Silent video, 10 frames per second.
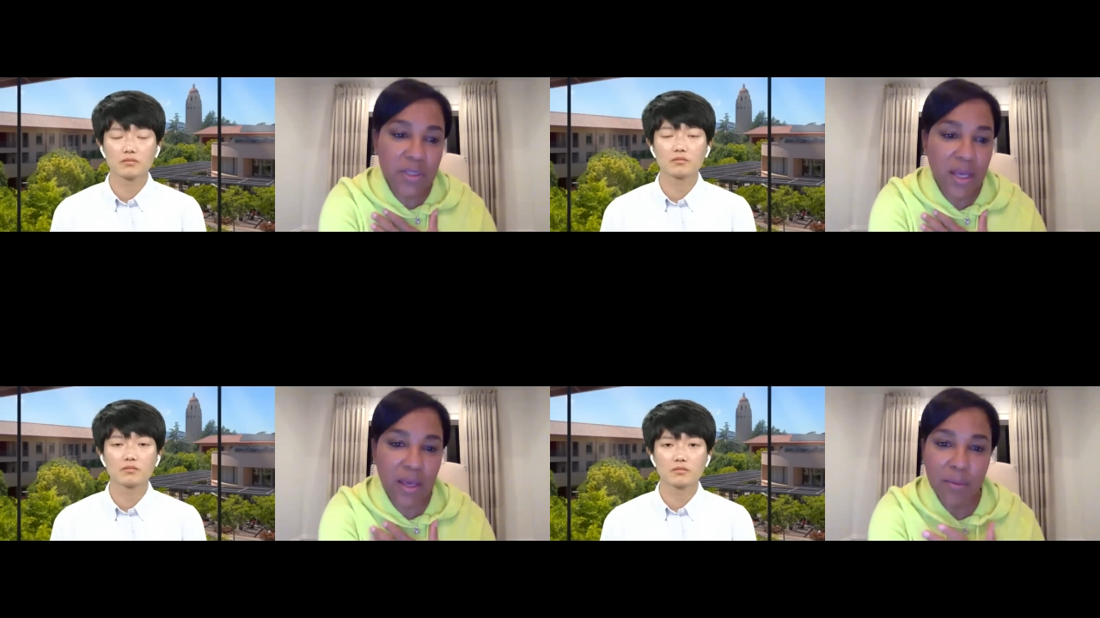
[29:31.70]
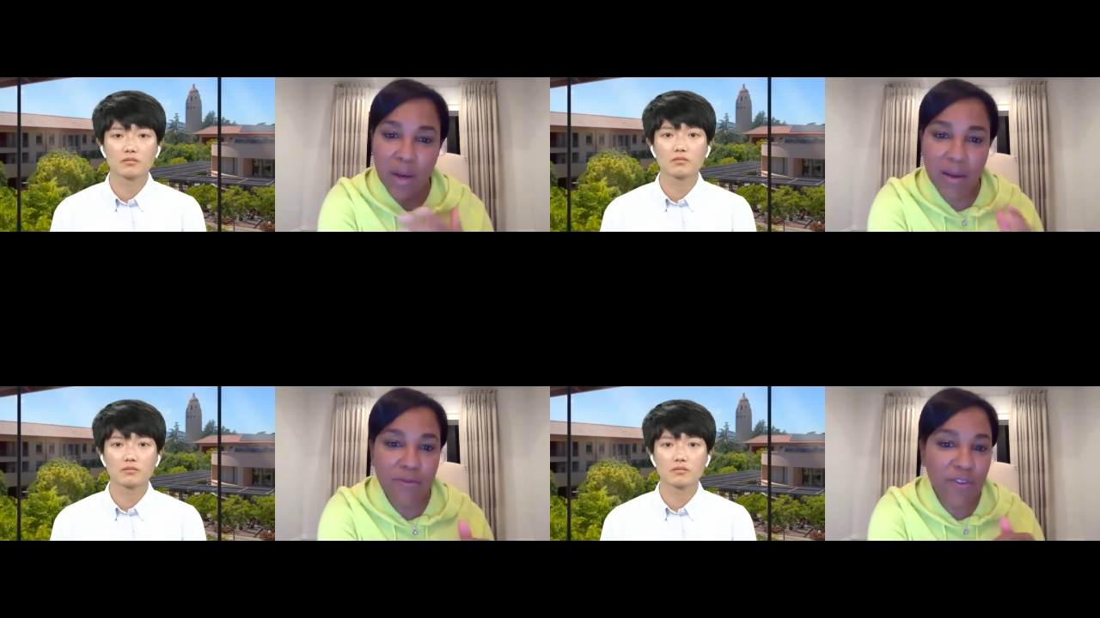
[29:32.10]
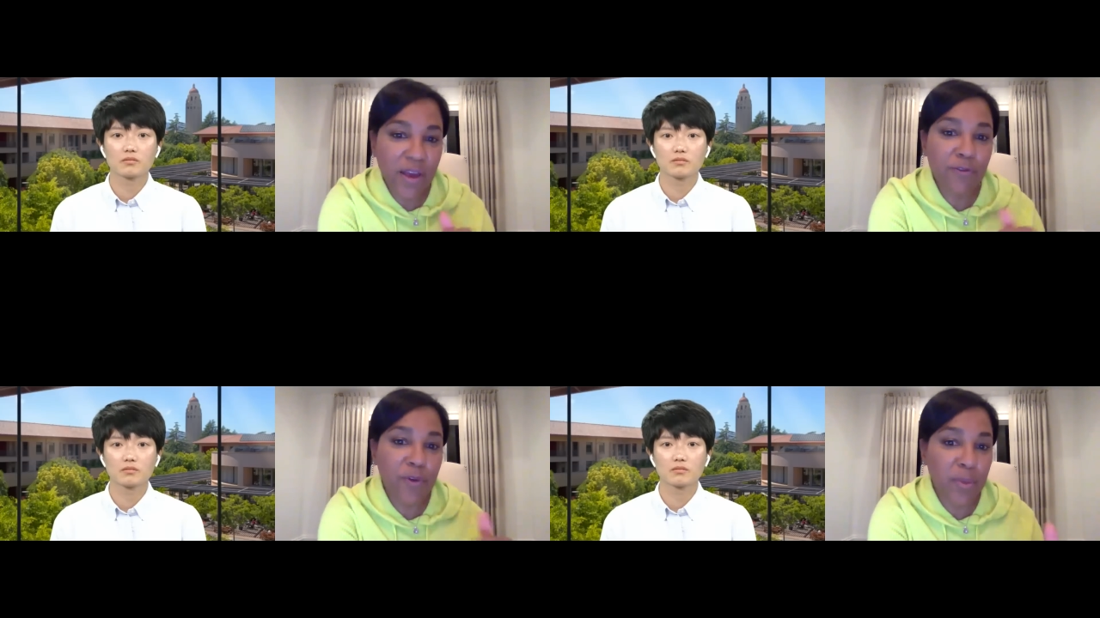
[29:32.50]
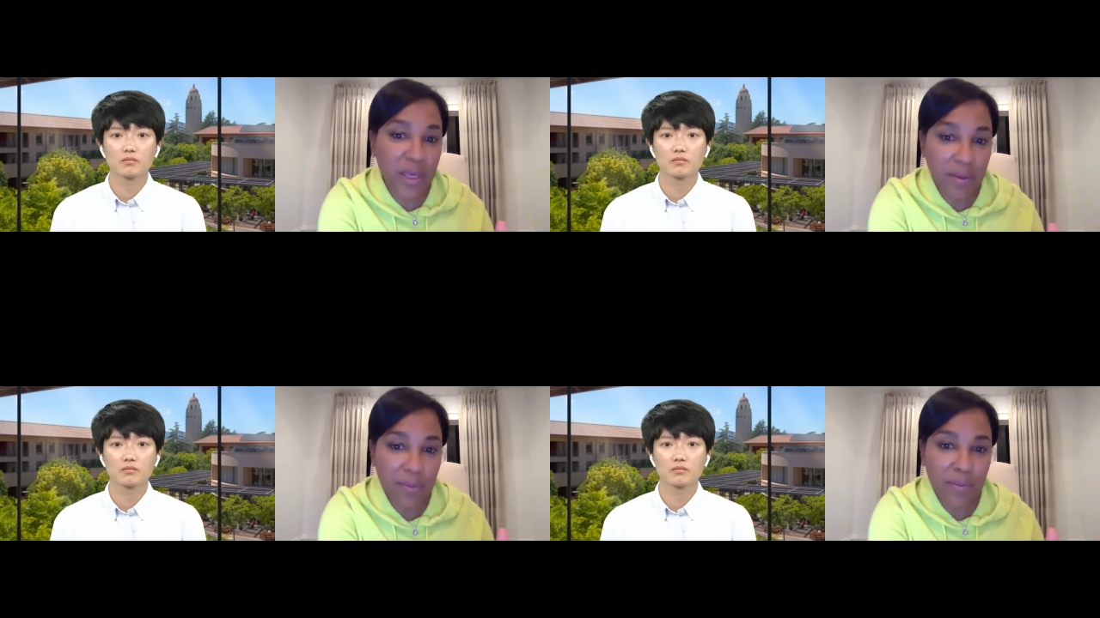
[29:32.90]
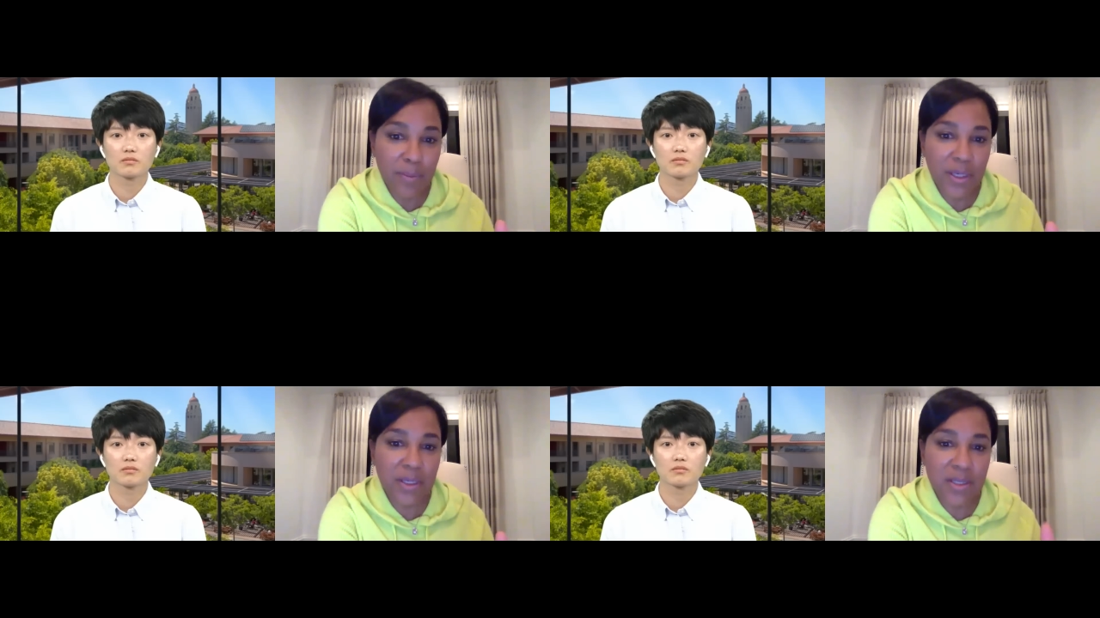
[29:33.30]
Speaker 1: saying, "Mom, fight for me,"
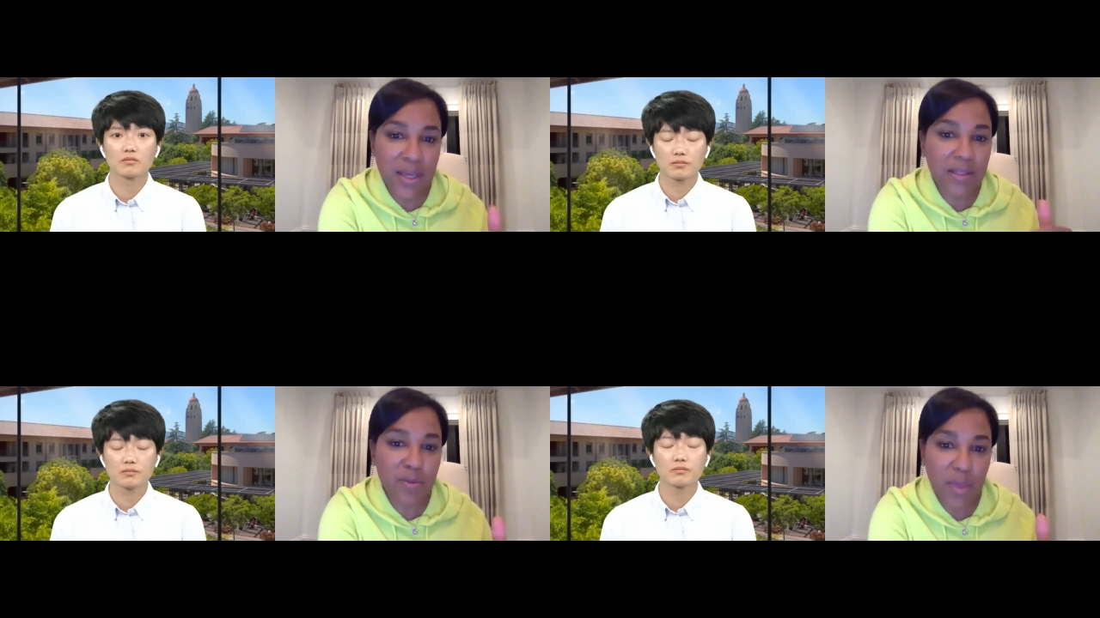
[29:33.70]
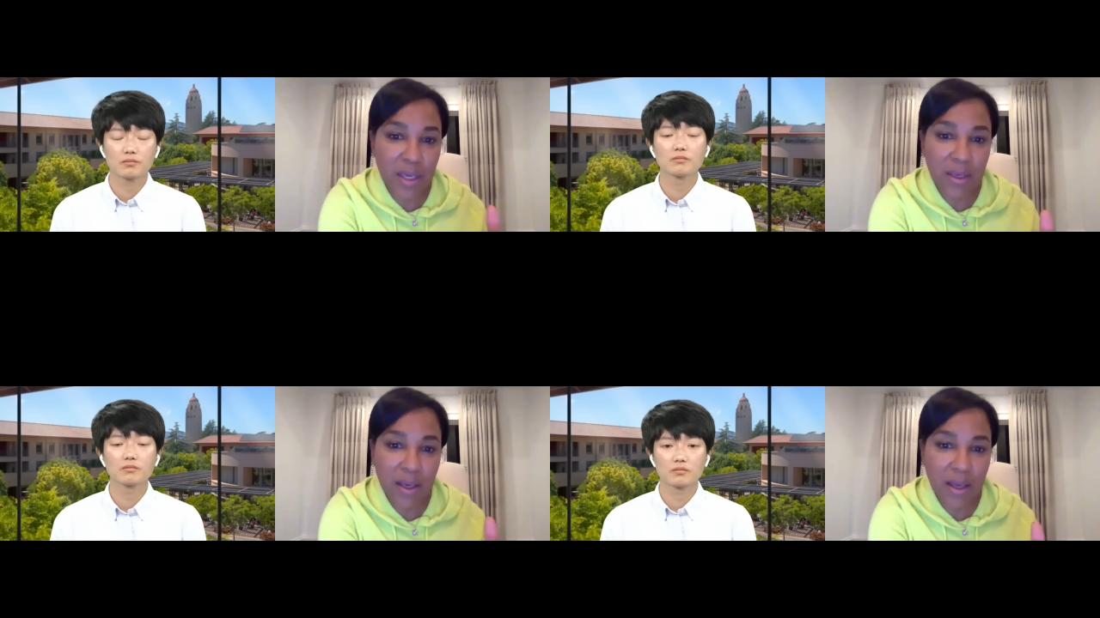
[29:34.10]
because that's me.